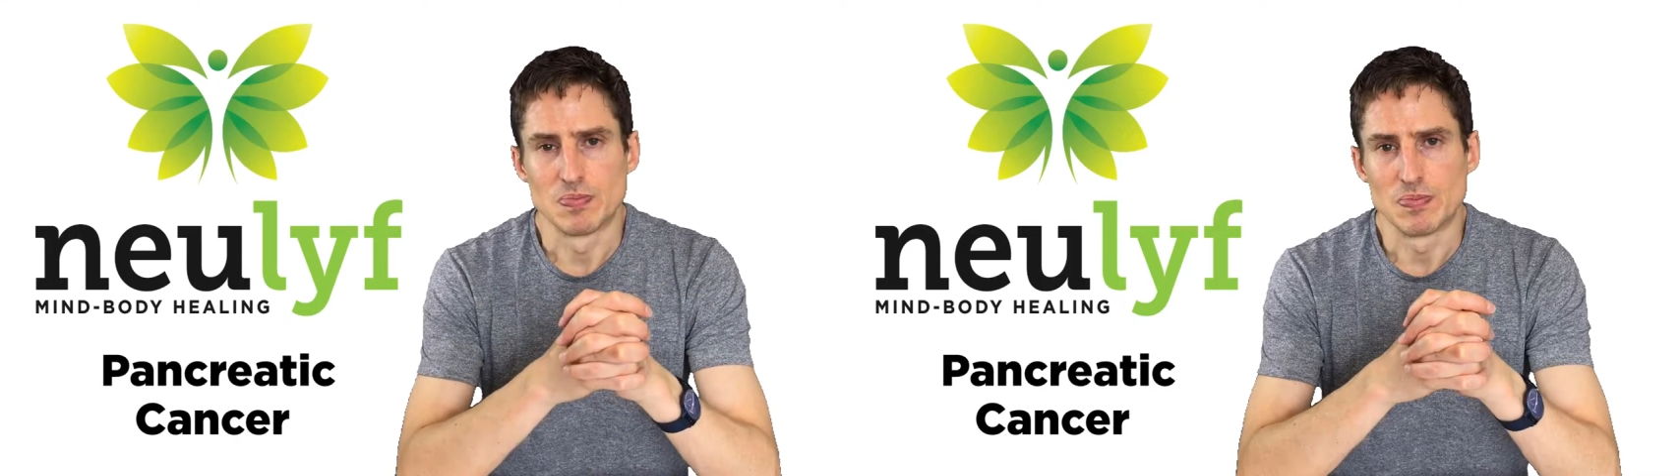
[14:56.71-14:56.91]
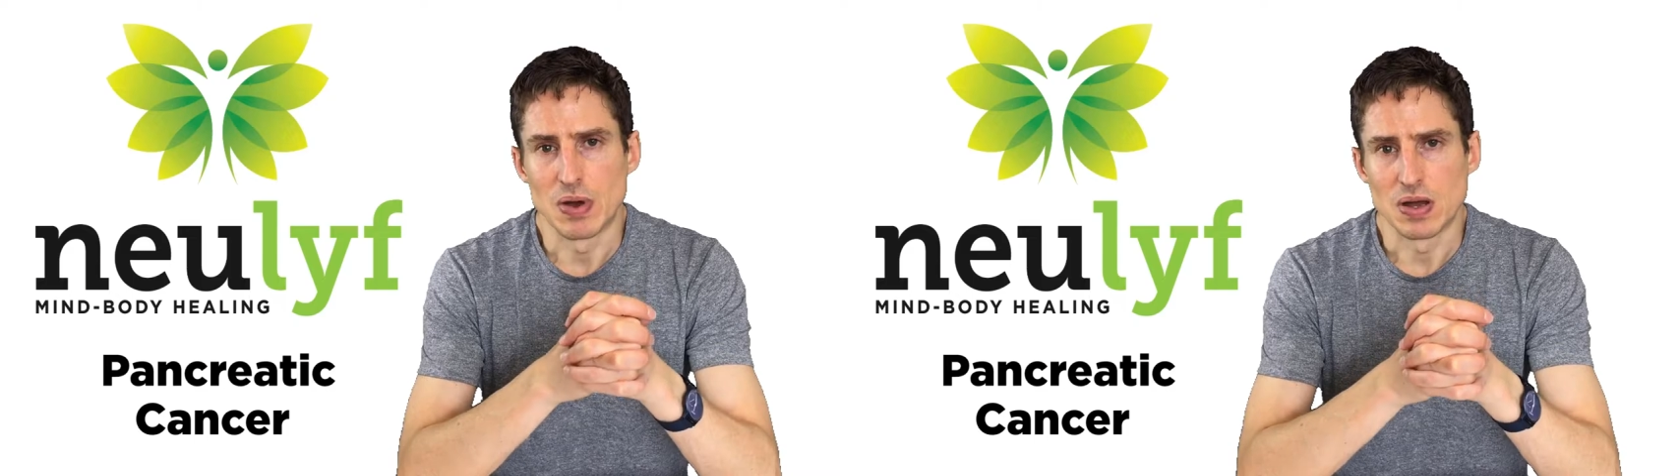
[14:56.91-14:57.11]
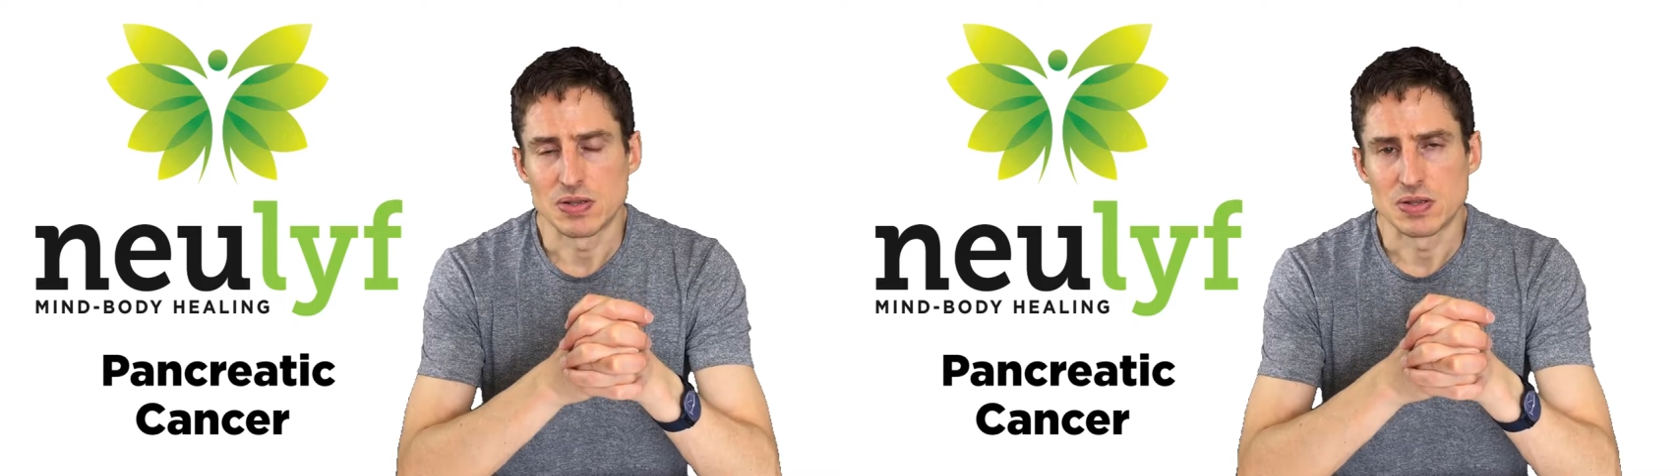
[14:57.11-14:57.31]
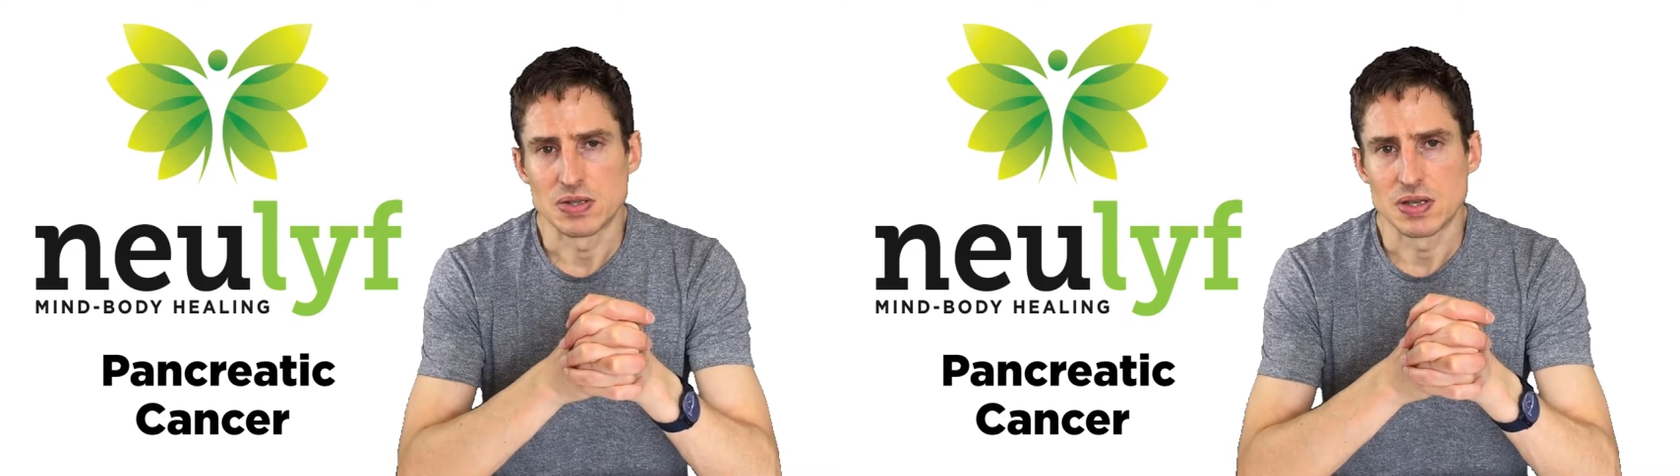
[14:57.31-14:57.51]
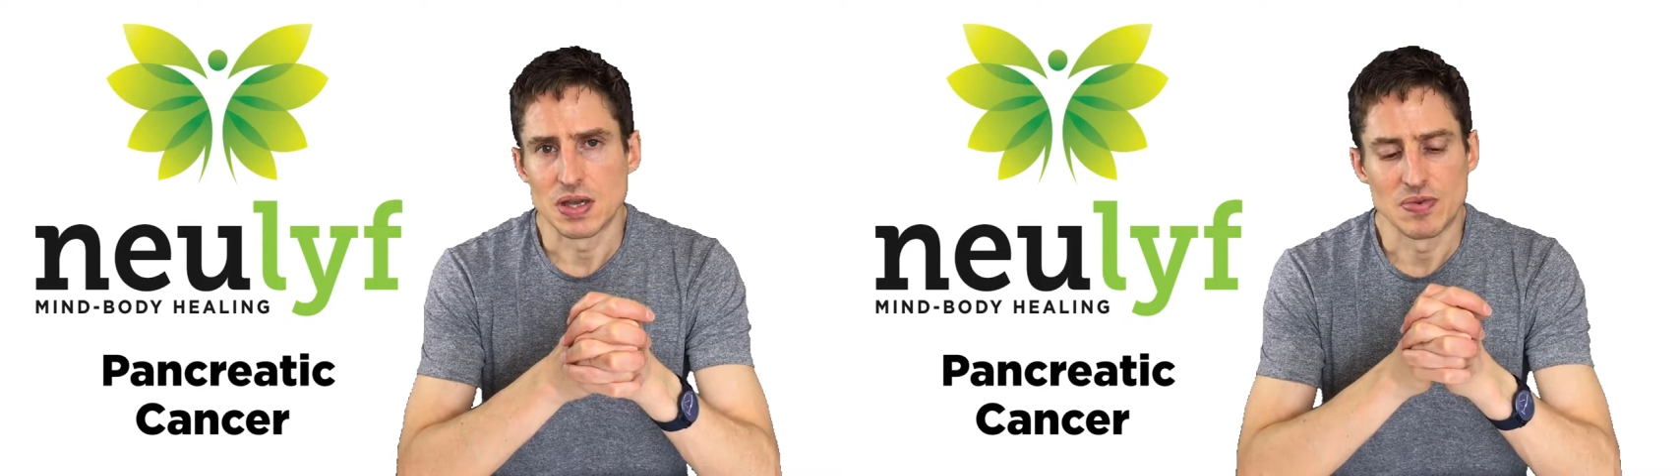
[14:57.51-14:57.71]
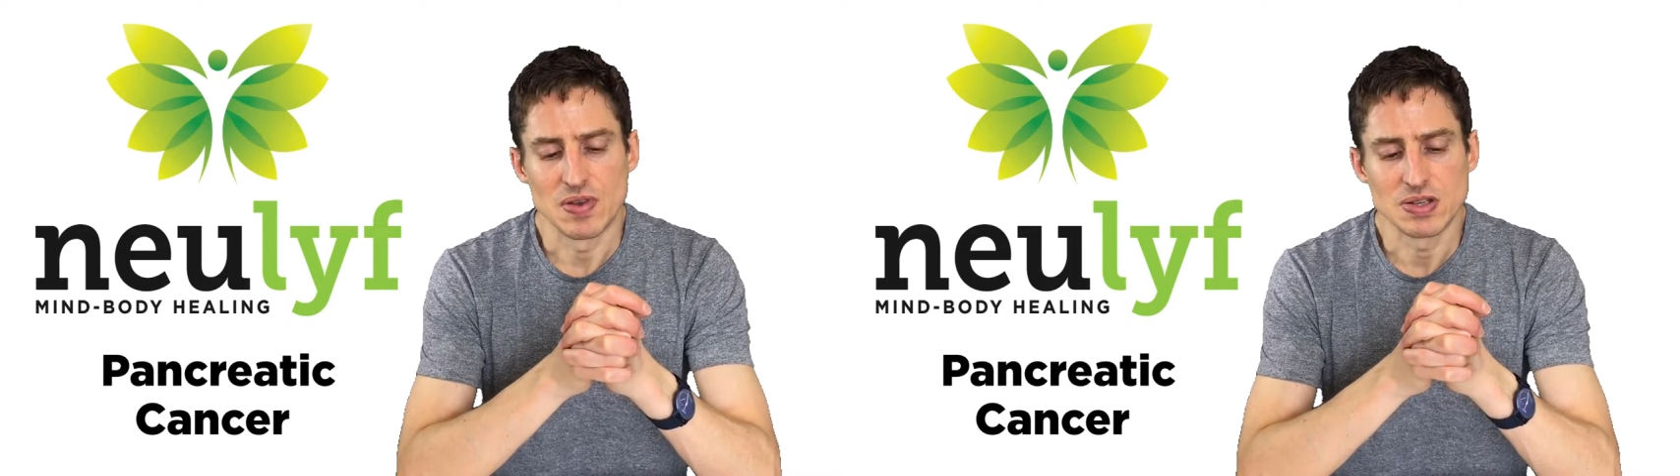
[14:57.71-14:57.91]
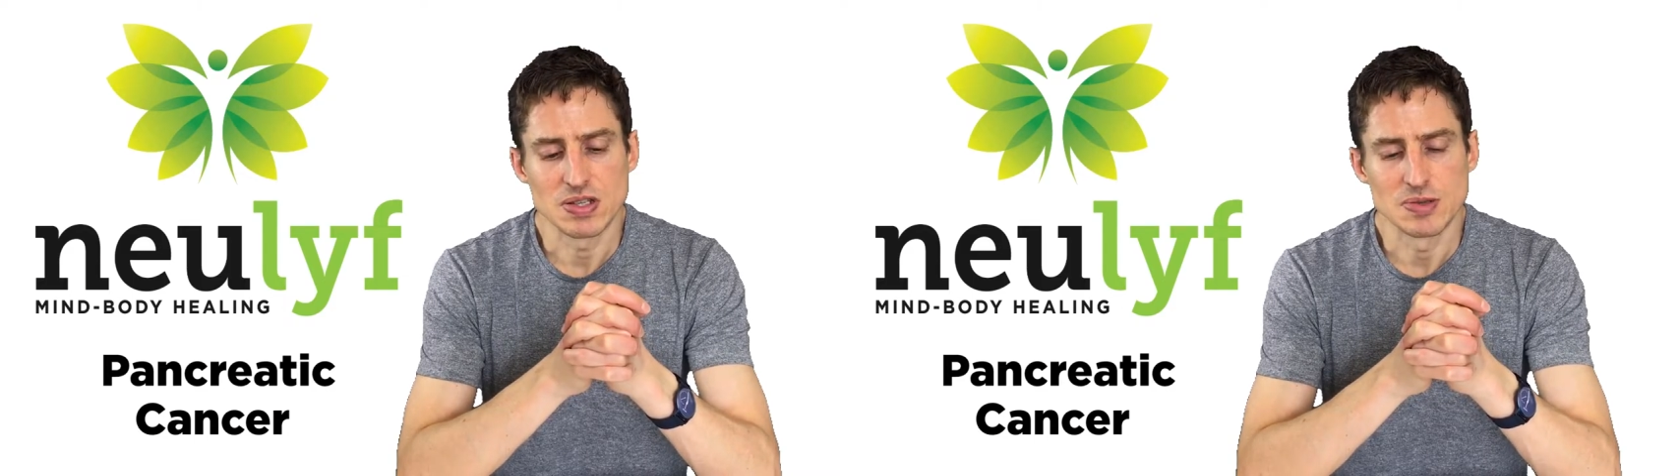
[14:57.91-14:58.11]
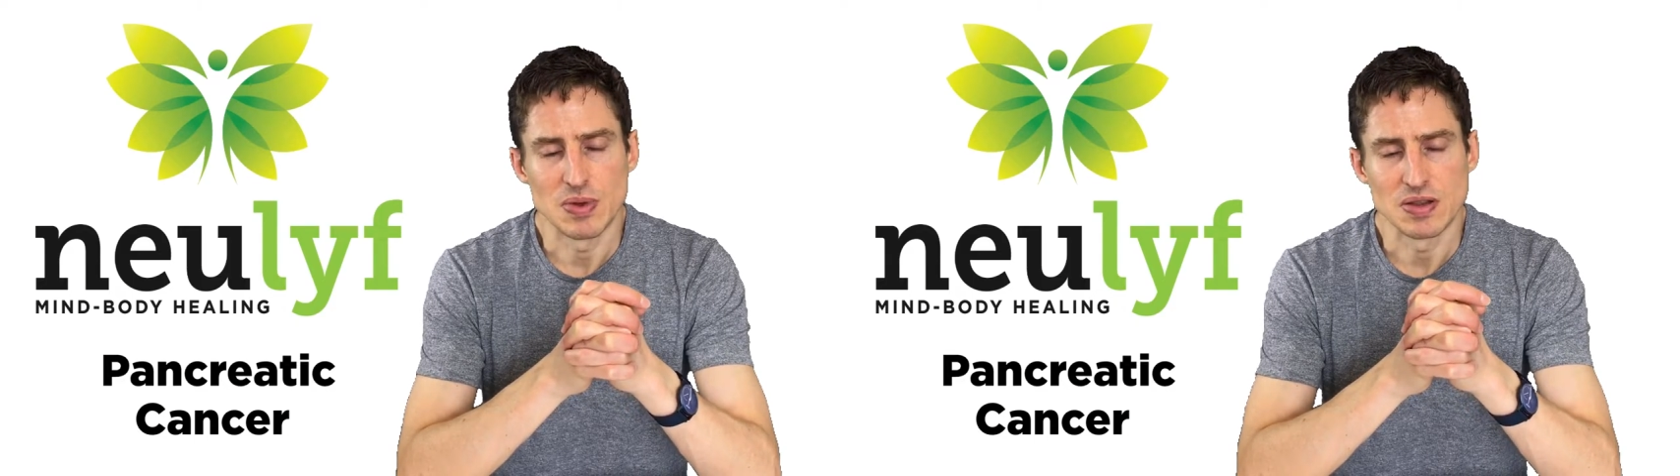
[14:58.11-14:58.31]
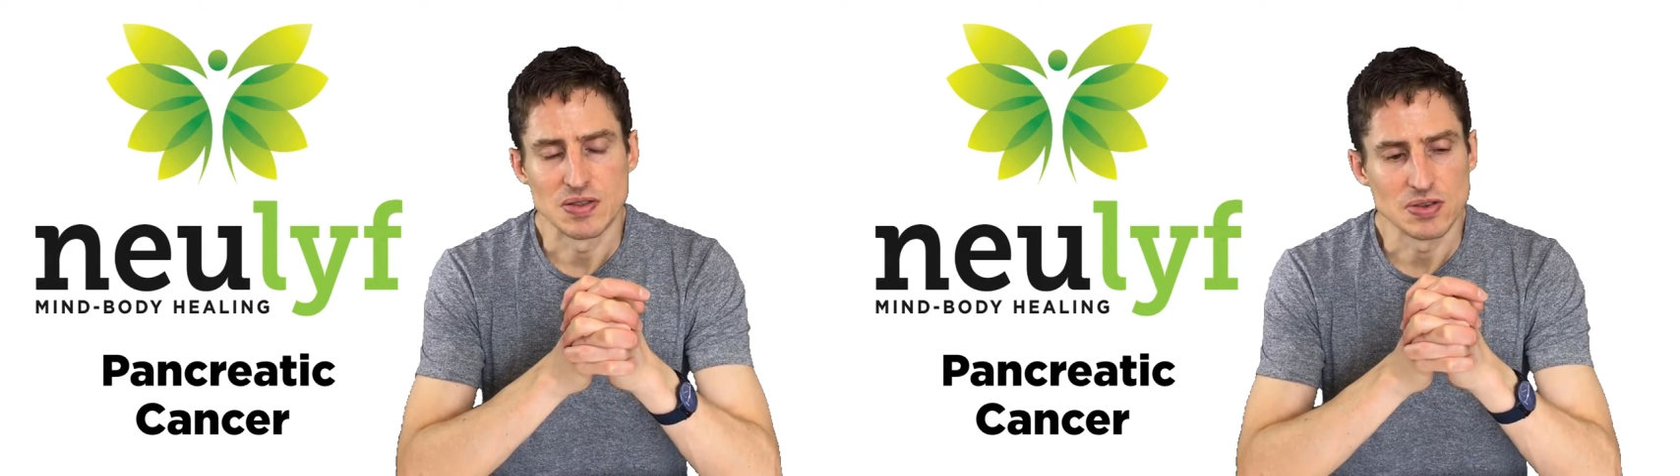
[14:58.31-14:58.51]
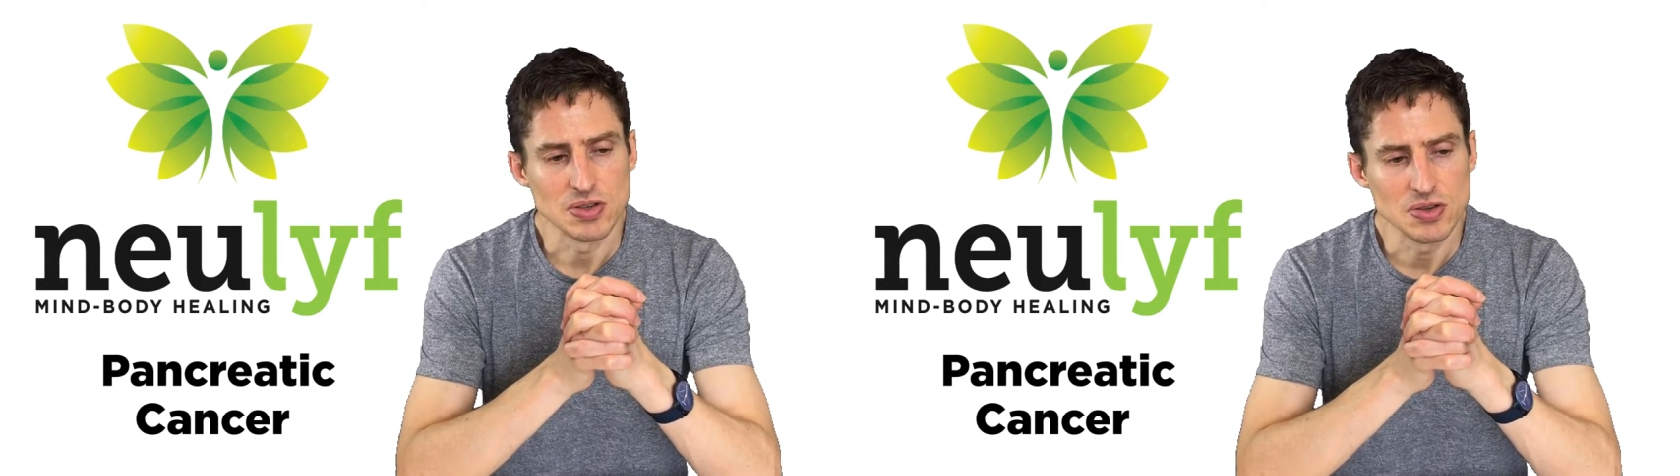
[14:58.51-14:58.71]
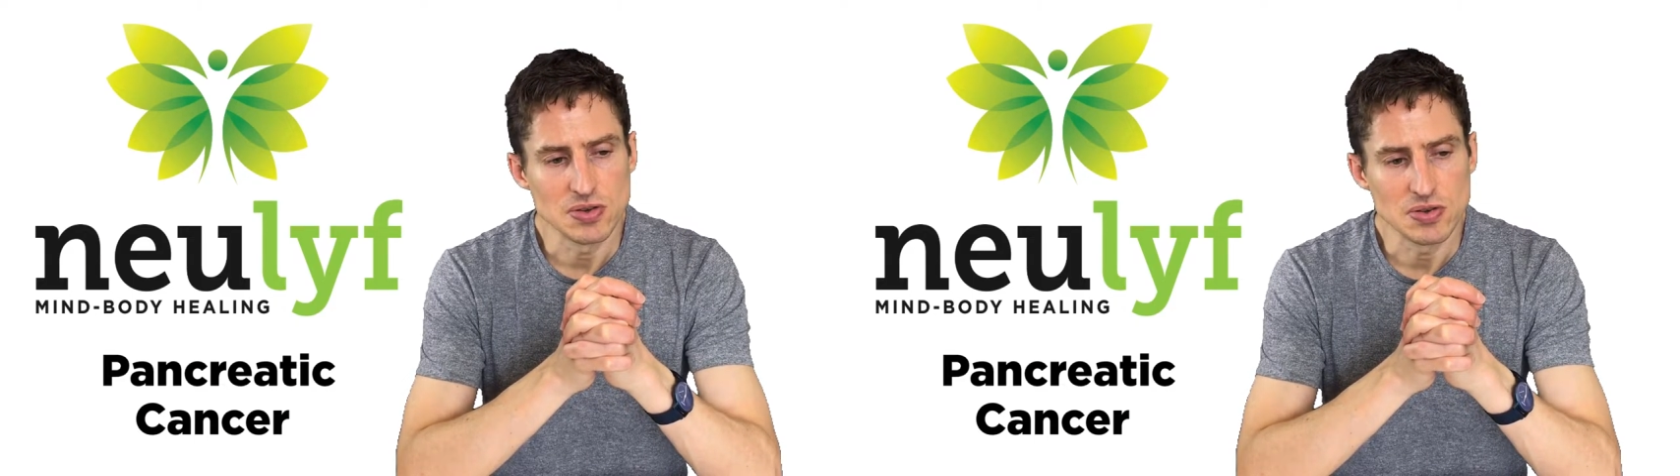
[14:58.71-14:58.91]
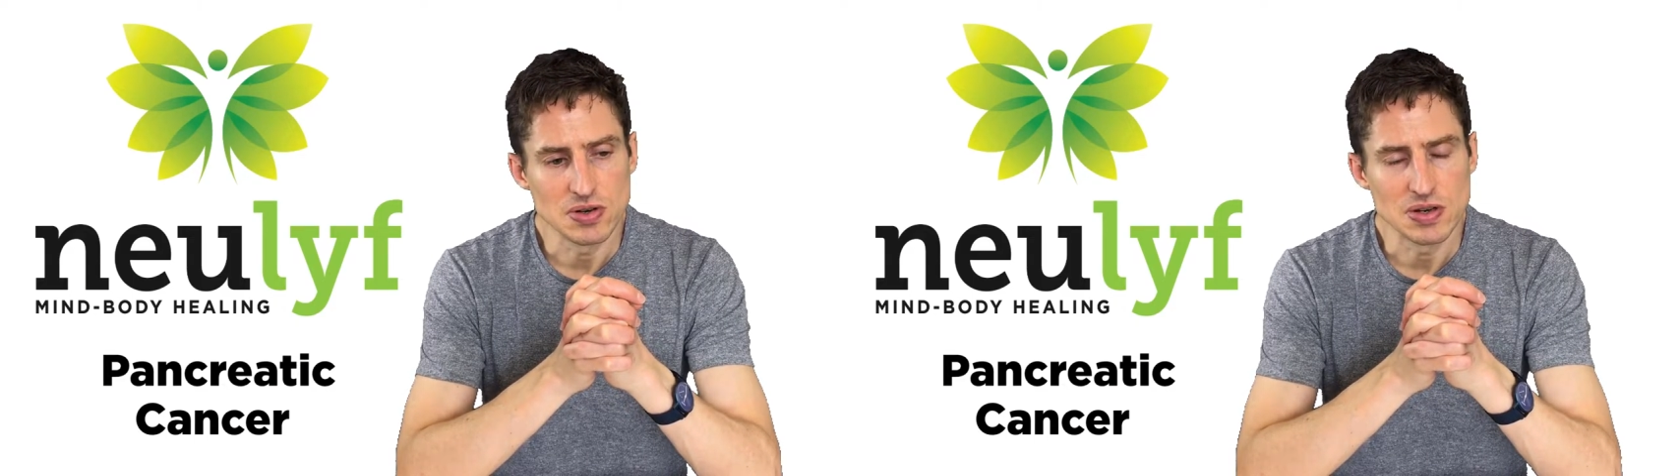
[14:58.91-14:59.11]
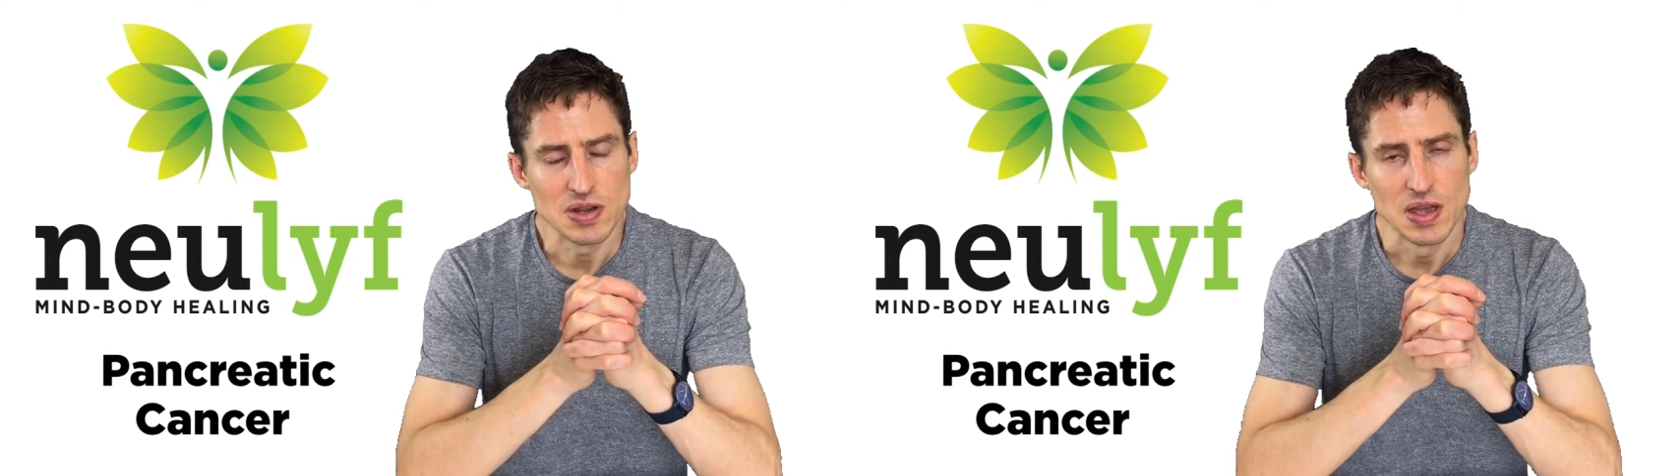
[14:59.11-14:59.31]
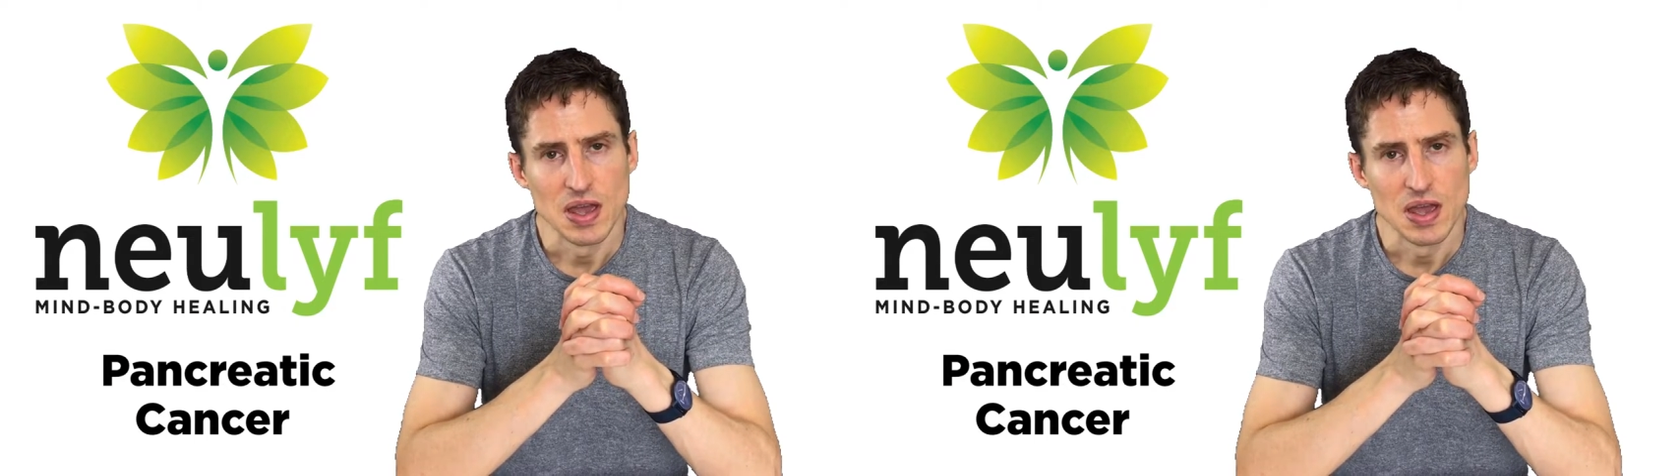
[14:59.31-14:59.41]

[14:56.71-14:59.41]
but prevention's better than cure.